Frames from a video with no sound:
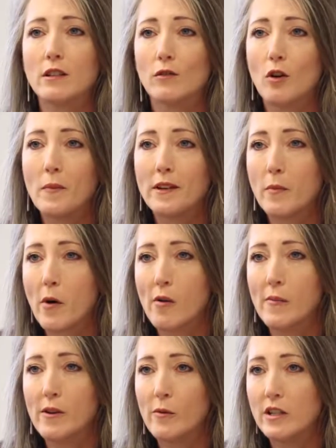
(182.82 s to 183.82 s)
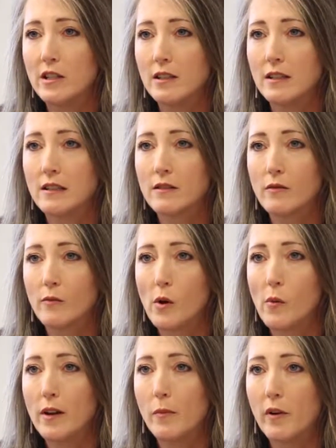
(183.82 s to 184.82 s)
and Enrollment Department, which is
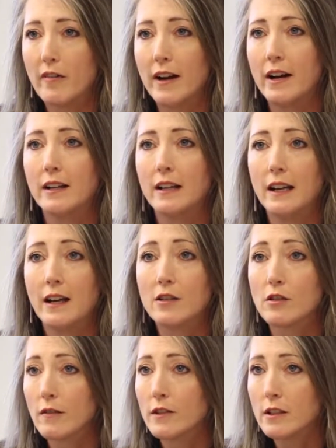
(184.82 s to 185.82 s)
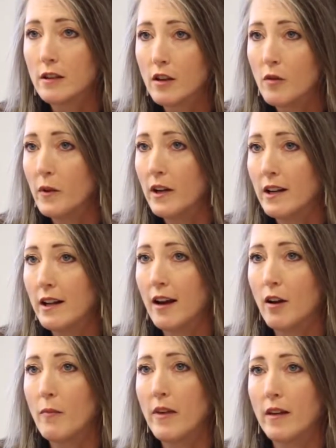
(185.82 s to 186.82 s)
what we provide service to the community to
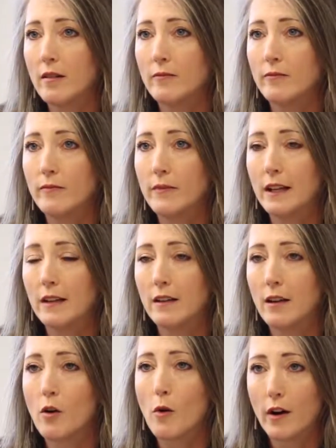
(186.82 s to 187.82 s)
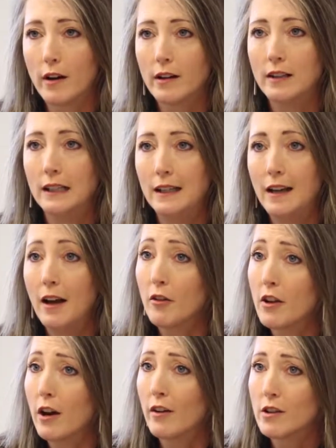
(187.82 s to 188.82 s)
help them in acquiring
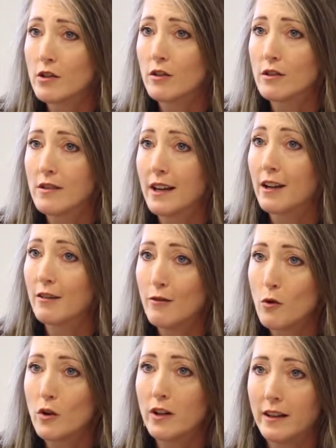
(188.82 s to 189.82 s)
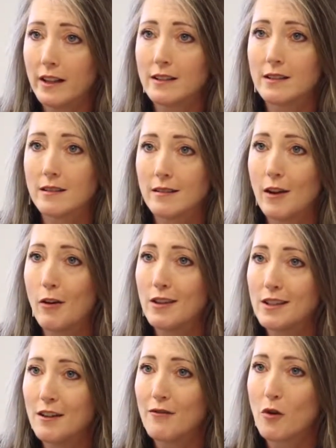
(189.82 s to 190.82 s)
healthcare insurance that they could afford, and that's known
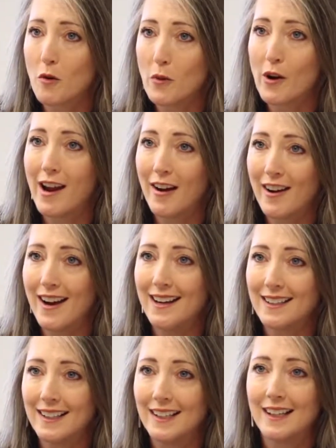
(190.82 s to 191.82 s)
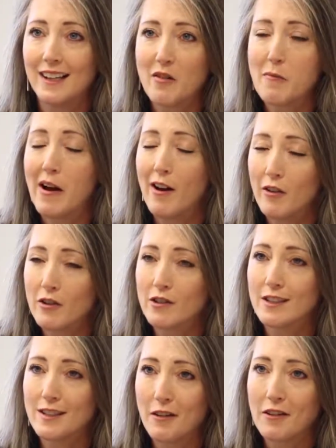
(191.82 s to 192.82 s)
as the Affordable Care Act. By
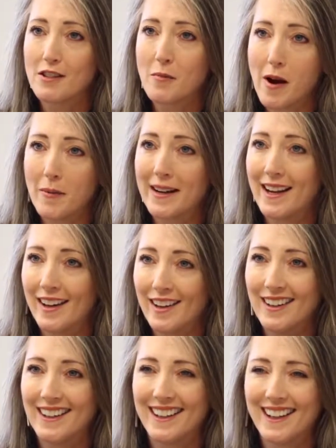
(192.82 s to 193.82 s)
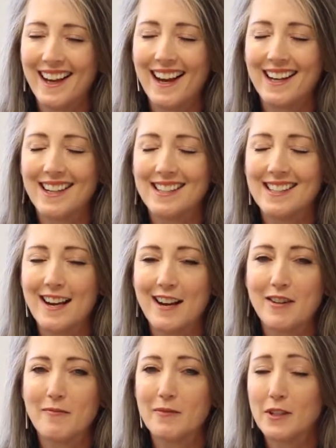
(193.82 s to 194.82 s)
others, it's known as Obamacare.
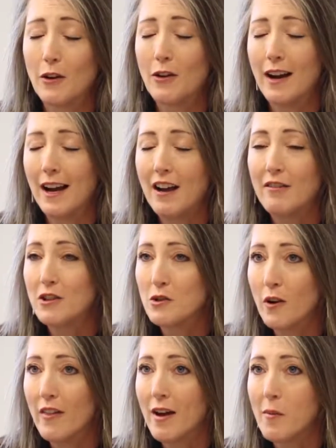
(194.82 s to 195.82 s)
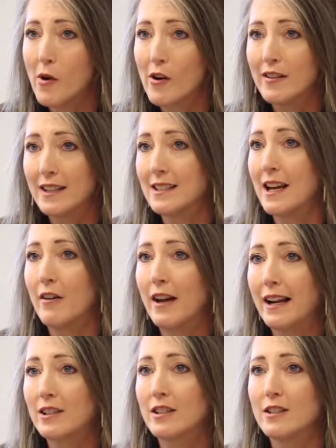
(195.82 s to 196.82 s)
And so I've enjoyed that part. That's how I
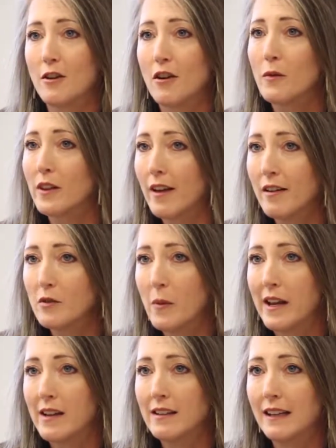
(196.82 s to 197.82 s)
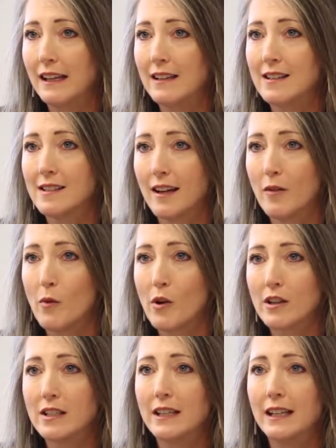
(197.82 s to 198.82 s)
actually started with Lifespan, is I
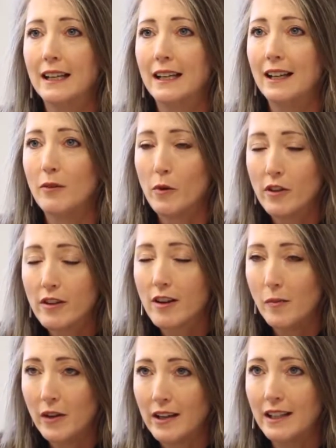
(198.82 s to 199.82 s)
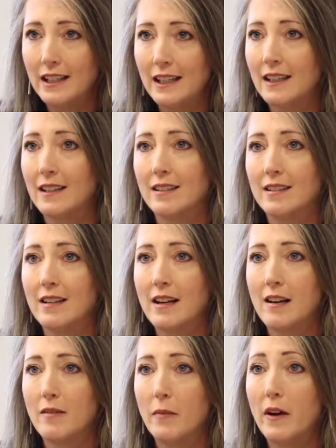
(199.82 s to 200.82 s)
worked with the community and
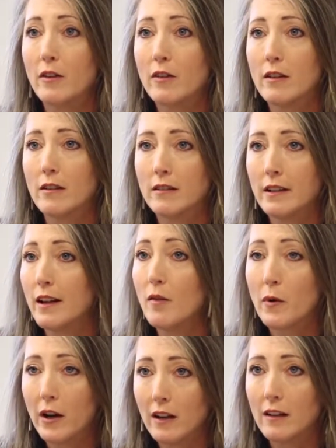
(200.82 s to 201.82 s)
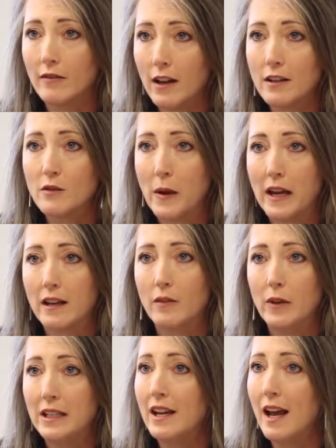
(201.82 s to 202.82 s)
under the umbrella of Lifespan,
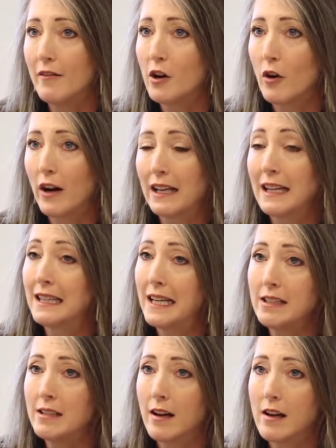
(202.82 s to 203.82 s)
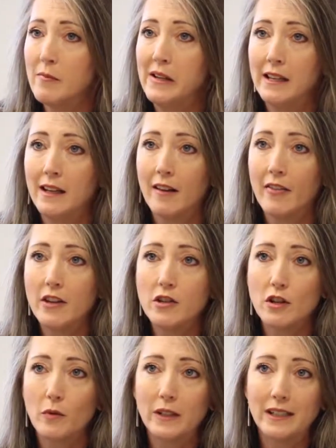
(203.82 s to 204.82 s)
and we did have a grant at that time.
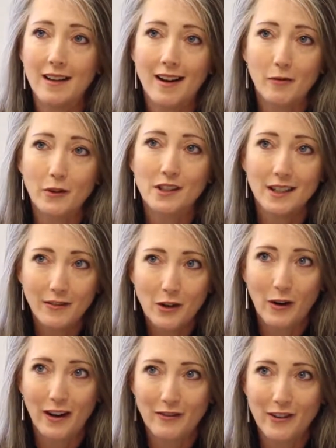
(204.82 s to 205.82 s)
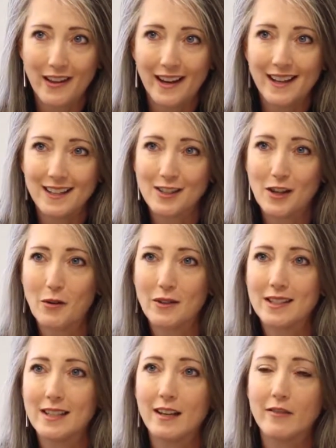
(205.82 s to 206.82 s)
This year we did not receive a grant for that, so
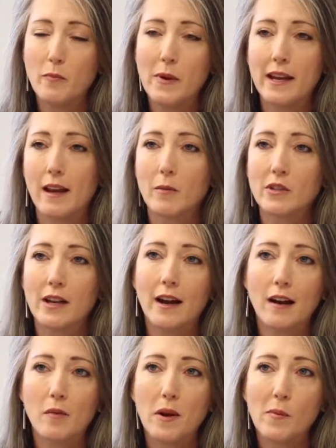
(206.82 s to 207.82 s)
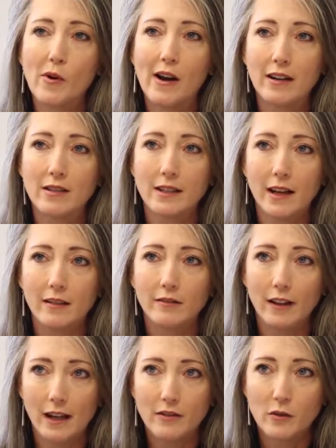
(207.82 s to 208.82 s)
instead of being able to hire people outside
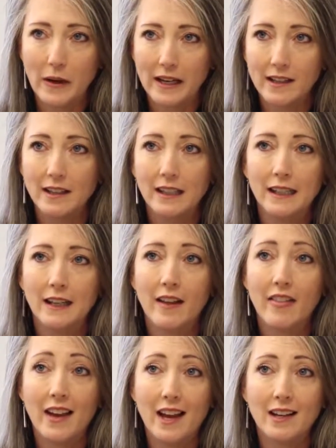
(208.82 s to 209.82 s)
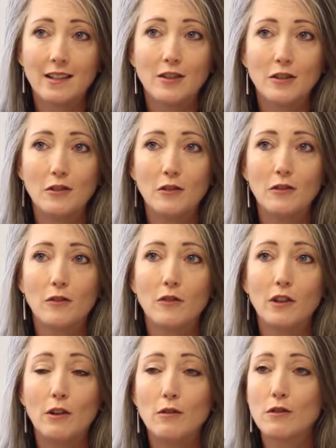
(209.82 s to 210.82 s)
of Lifespan, they had to
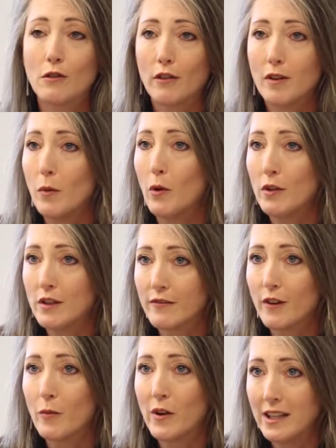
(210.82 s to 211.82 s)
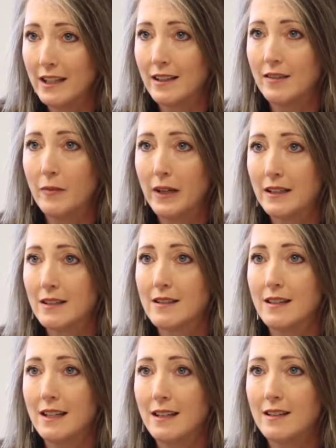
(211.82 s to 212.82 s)
use their own employees from within,
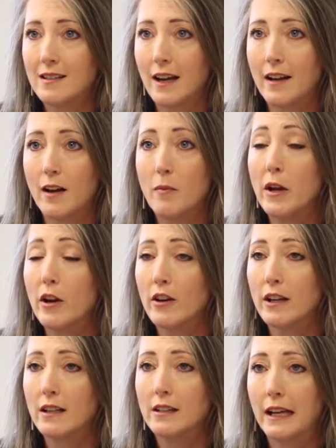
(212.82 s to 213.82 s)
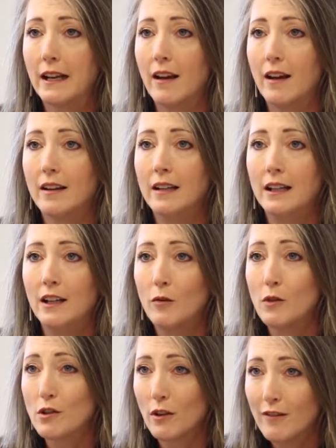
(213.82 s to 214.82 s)
because the sign-up period deadline
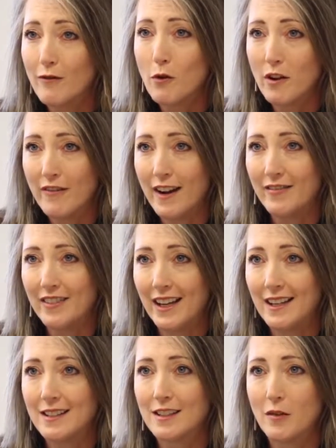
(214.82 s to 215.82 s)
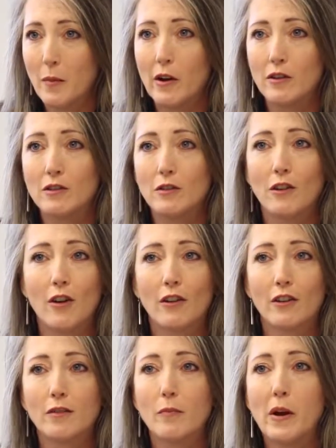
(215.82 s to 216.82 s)
was only 45 days as opposed to a
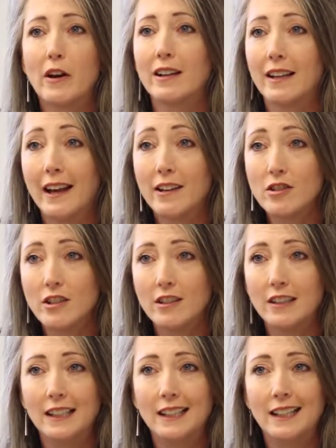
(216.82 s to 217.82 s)
longer period last year.